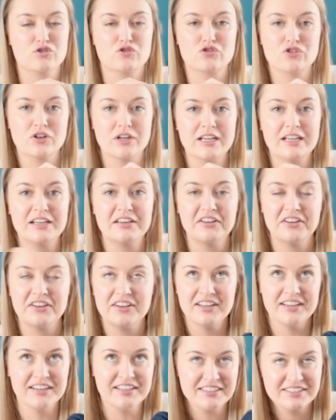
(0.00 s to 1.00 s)
string
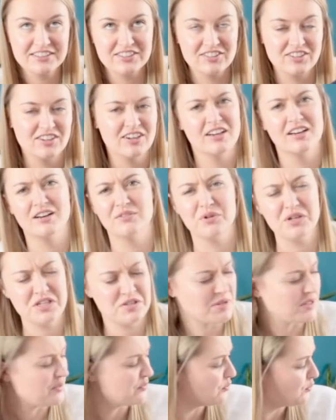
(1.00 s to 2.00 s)
in it. What
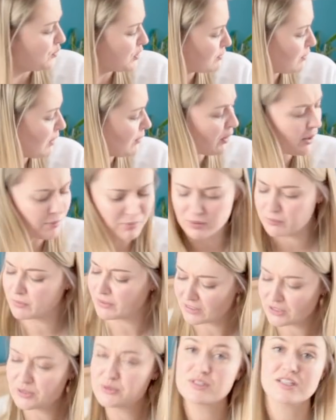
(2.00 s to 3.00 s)
is it? What's my problem
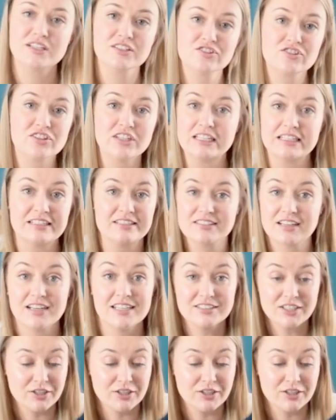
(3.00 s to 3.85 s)
with losing strings? I